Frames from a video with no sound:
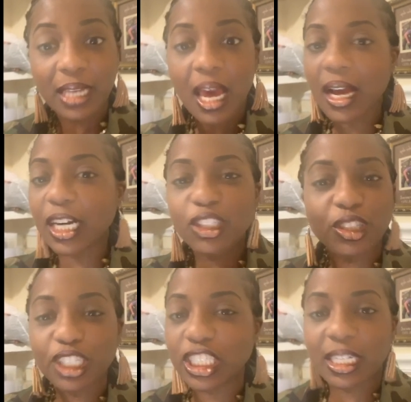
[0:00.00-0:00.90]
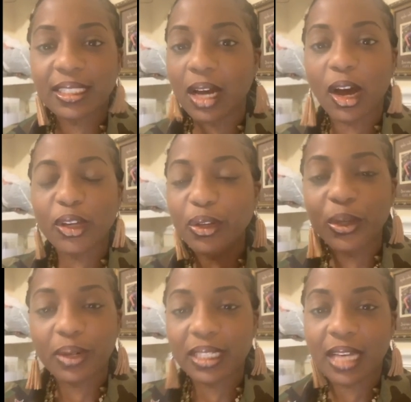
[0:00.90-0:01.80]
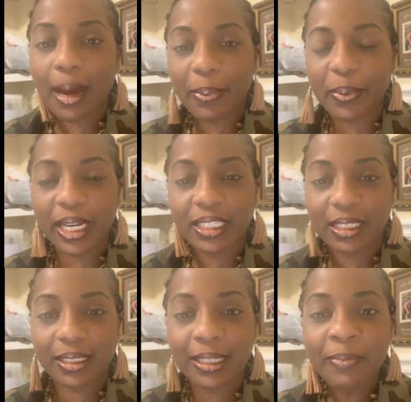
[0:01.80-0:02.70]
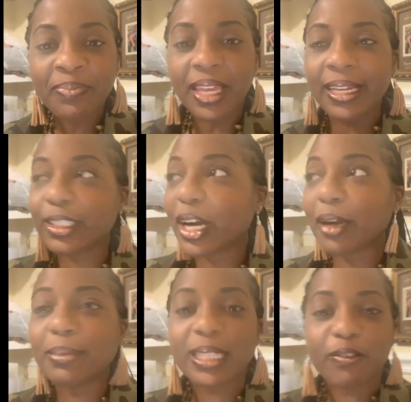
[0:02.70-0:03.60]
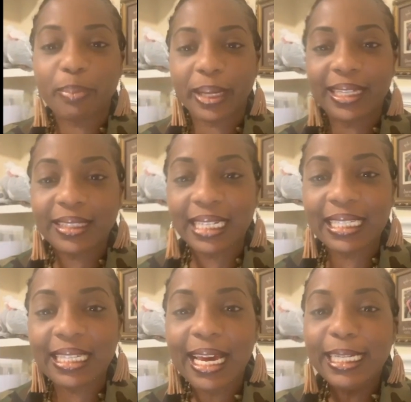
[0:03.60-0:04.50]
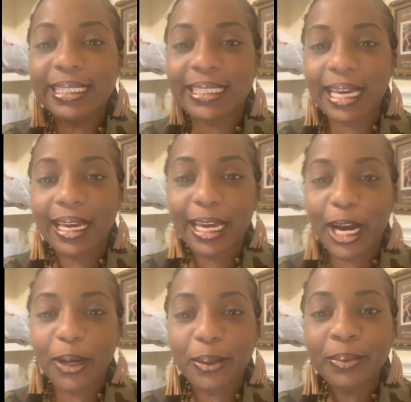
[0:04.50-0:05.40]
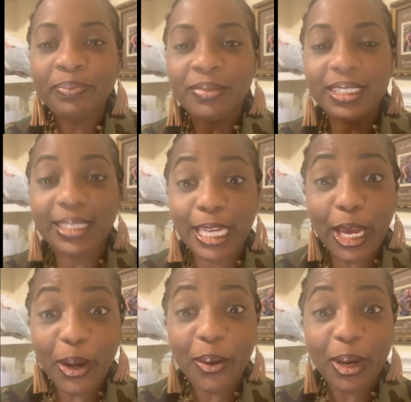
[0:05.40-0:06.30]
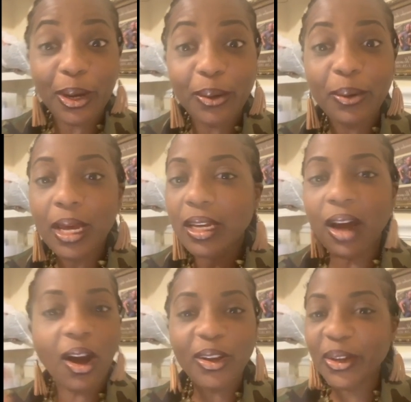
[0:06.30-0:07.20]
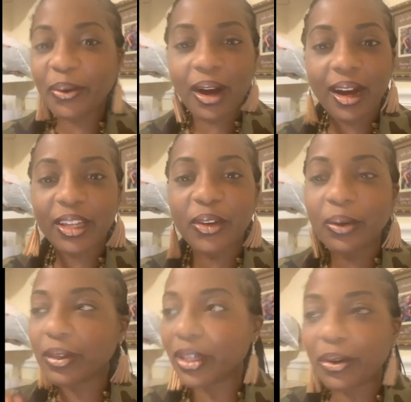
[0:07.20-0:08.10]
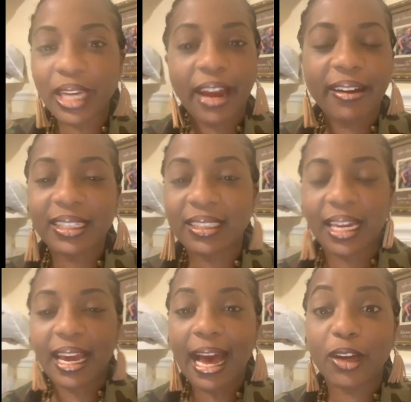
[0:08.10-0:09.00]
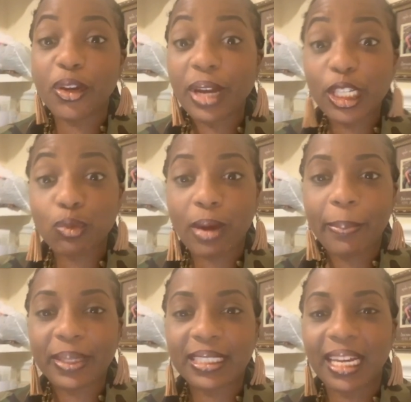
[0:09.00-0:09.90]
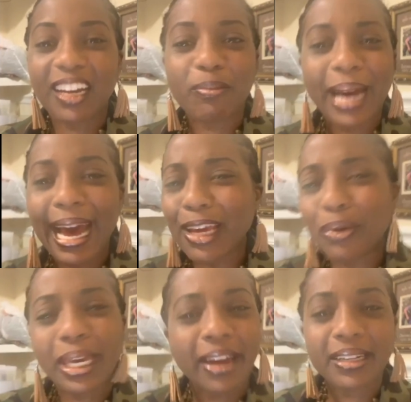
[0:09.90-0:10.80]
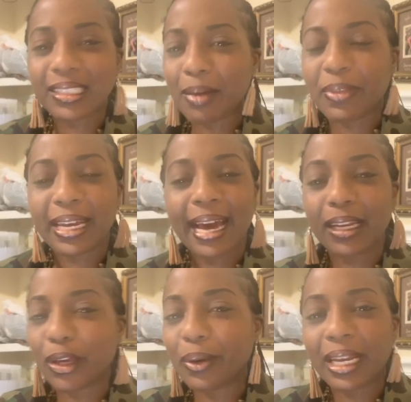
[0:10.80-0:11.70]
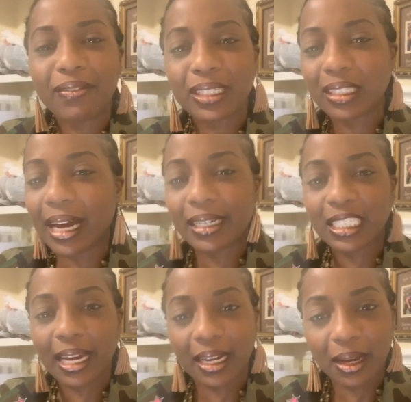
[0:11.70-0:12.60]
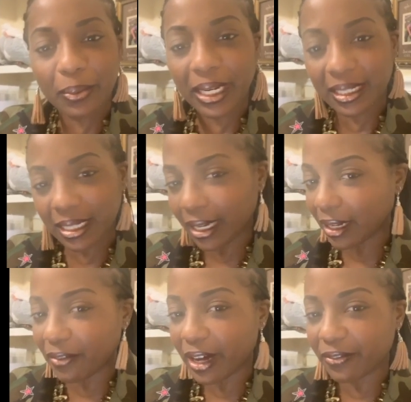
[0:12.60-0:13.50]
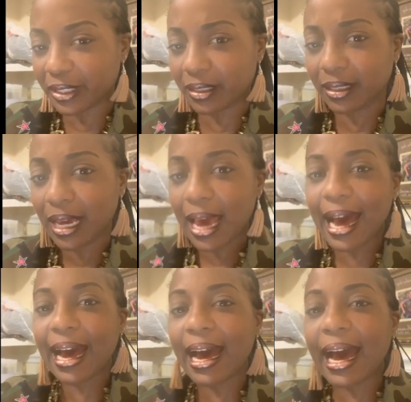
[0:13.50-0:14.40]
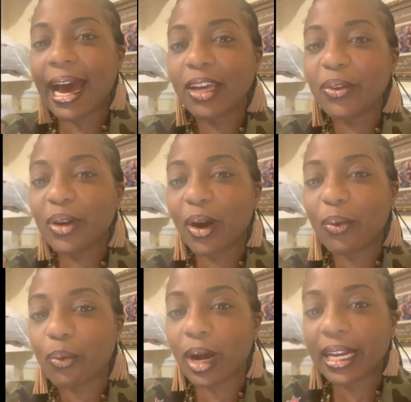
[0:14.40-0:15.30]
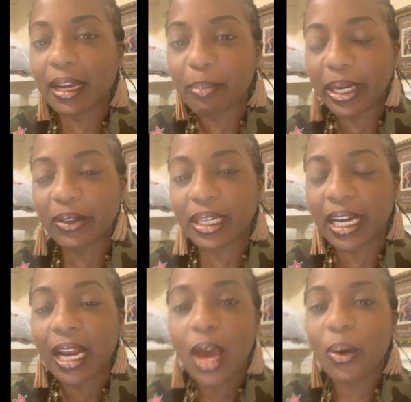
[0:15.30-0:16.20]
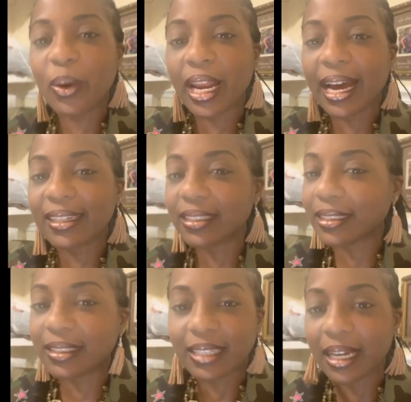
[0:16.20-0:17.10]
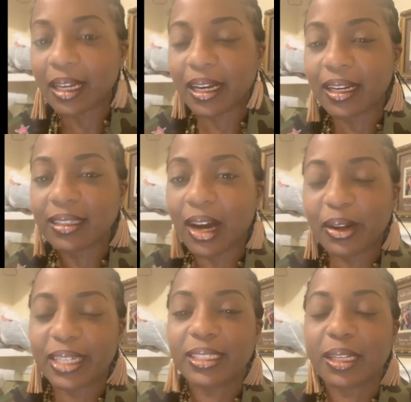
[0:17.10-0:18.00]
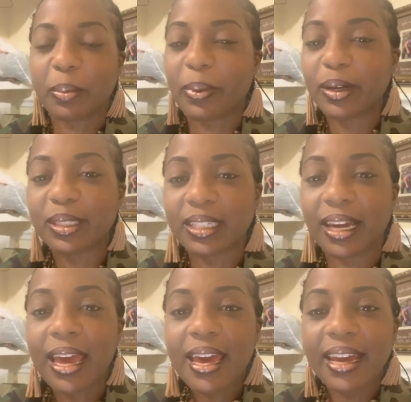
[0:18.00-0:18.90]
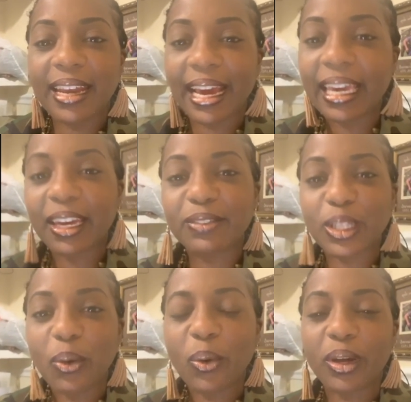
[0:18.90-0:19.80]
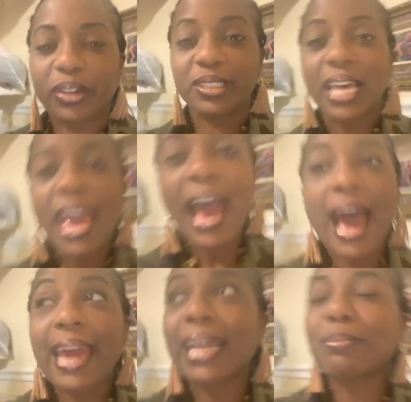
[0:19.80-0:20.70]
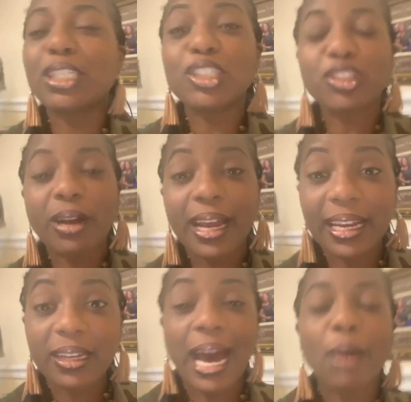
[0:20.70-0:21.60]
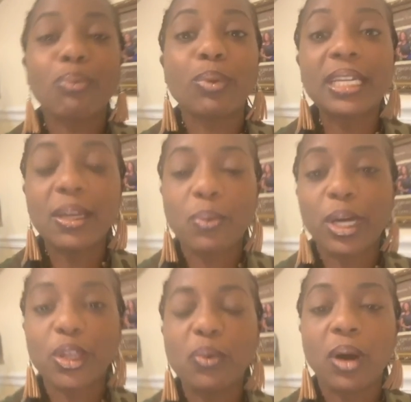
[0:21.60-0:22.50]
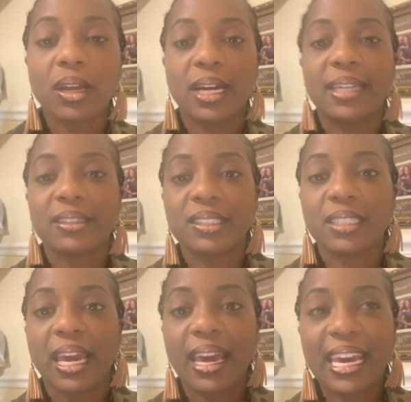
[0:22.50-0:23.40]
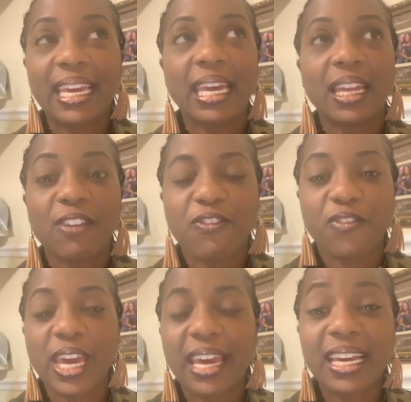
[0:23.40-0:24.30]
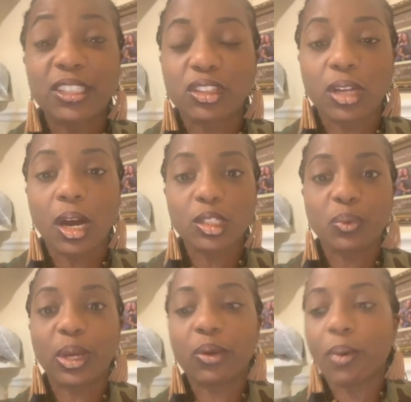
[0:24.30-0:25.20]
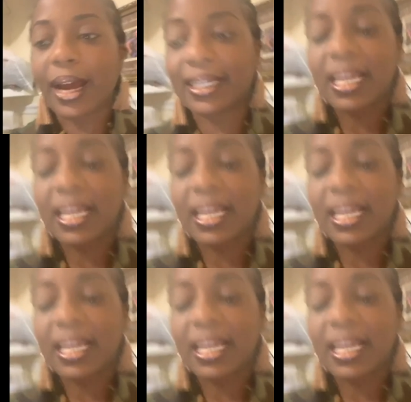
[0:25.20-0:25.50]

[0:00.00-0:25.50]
because you're just all you doing is operations. In terms of business, CEO, COO, all you are you you carrying this thing out. You're His representative, but how you carry something out and you ain't even t- checked in with the executive officer? How how you gonna run the building without telling talking to the person that gives the orders and i'm just trying to i really want you all to understand and getting fit it starts with christ